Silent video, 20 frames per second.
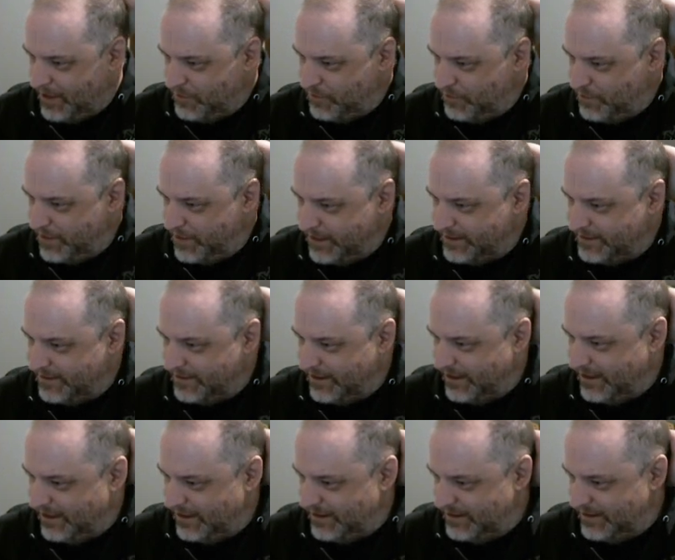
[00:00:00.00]
But
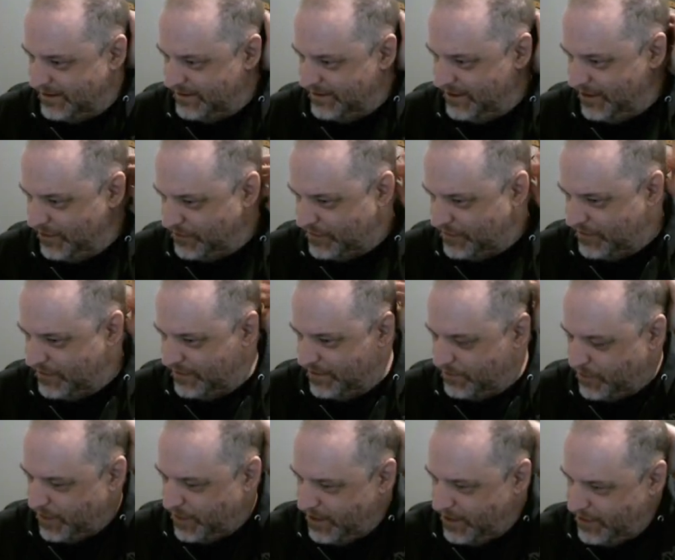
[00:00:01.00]
you know,
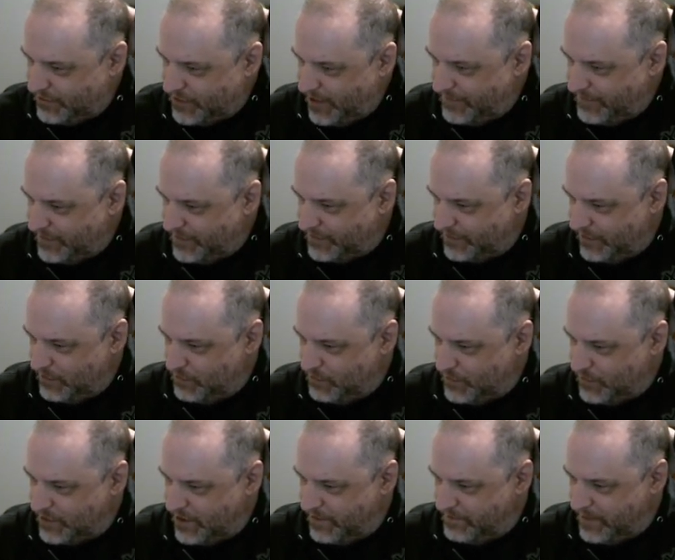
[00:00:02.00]
the players obviously
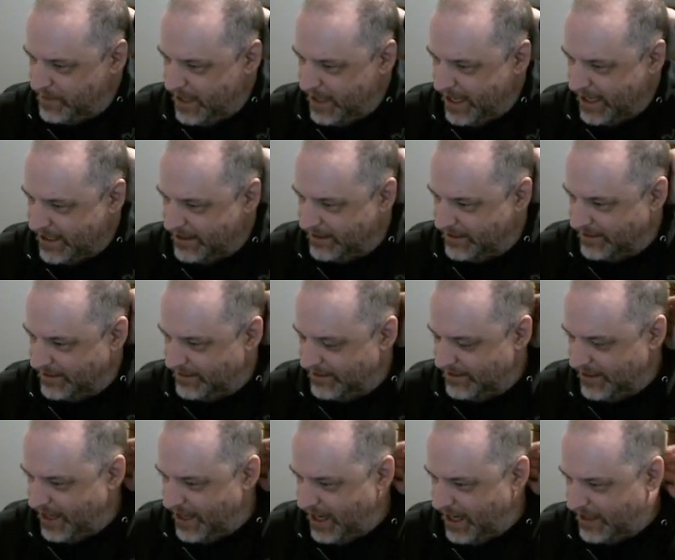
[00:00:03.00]
will come back
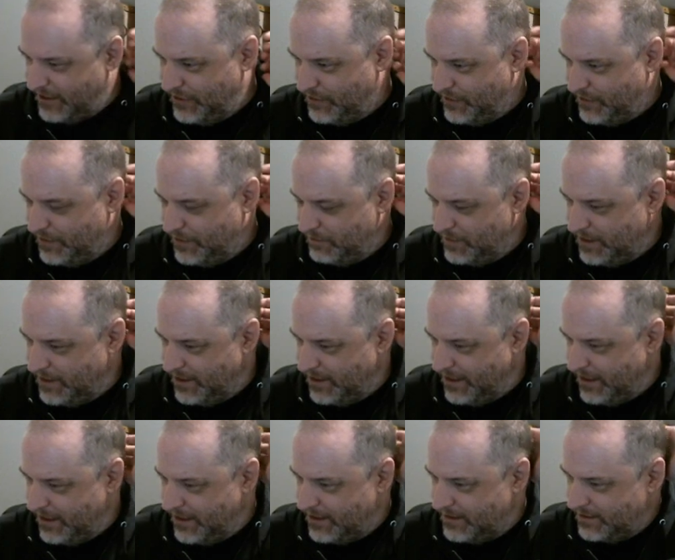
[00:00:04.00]
at you and be
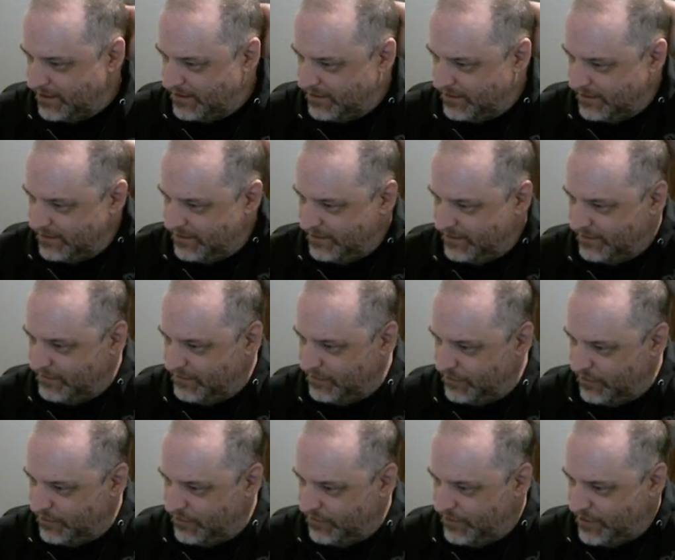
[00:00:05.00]
like,
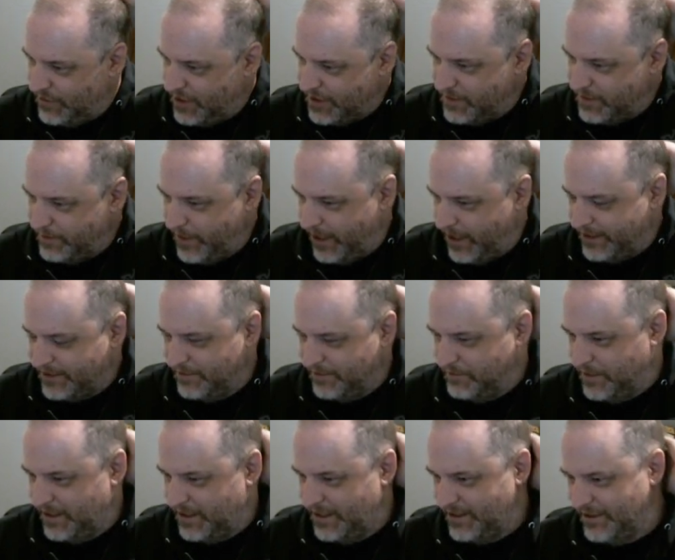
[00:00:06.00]
well, you're not the boss of
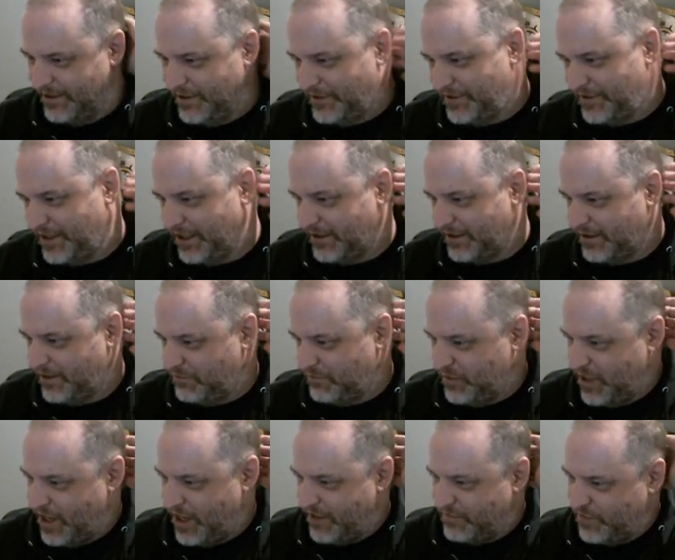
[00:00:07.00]
me, you know, like, let
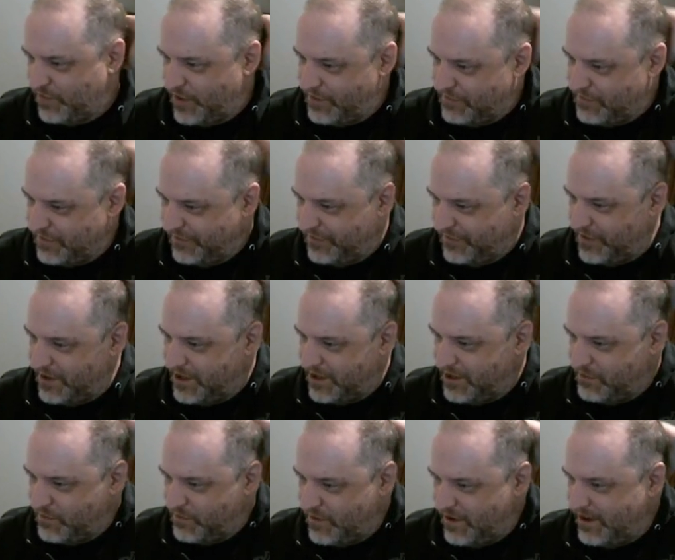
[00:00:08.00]
me have whatever fun
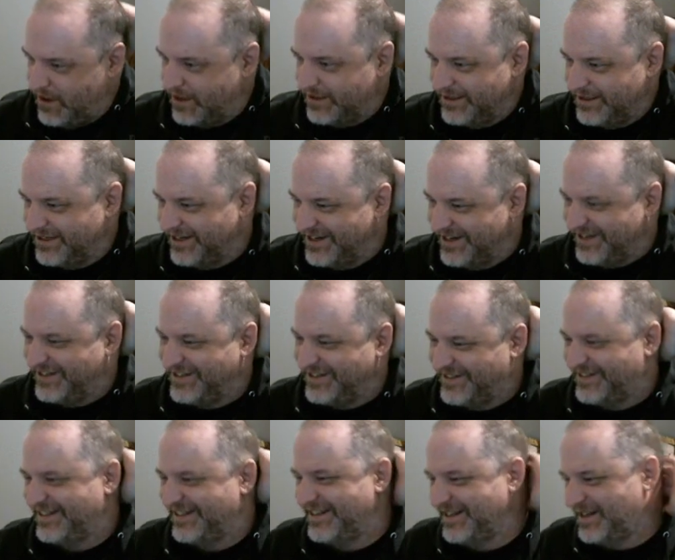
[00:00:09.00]
I want, you know.
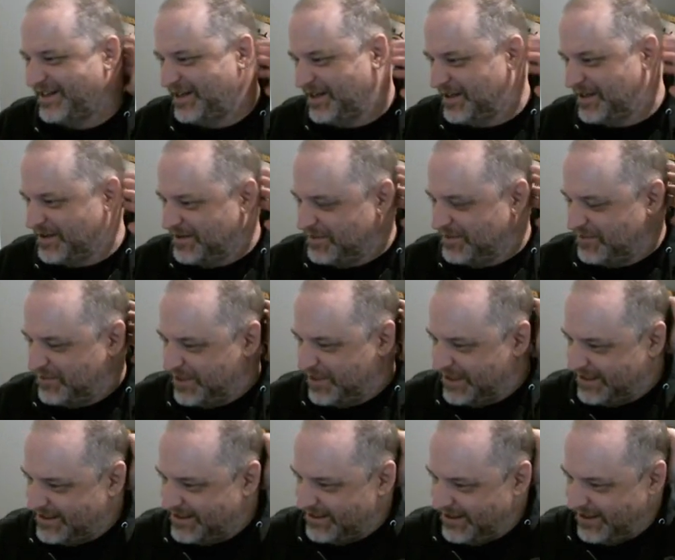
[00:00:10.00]

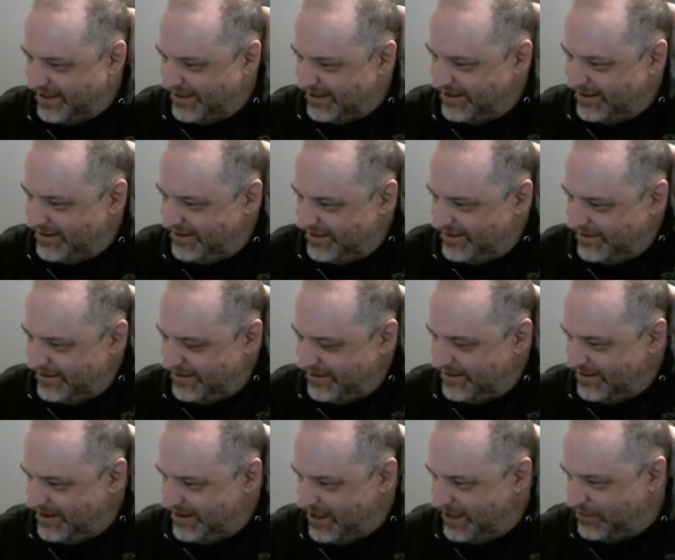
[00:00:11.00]
But
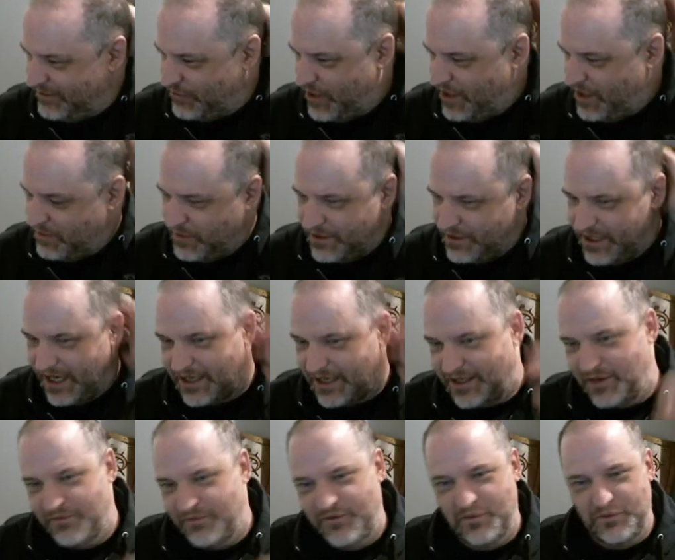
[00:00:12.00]
I try to protect
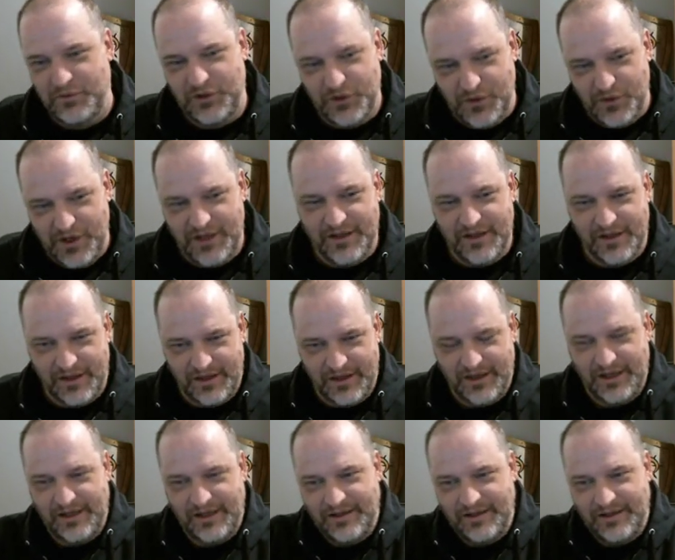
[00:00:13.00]
them from doing the things.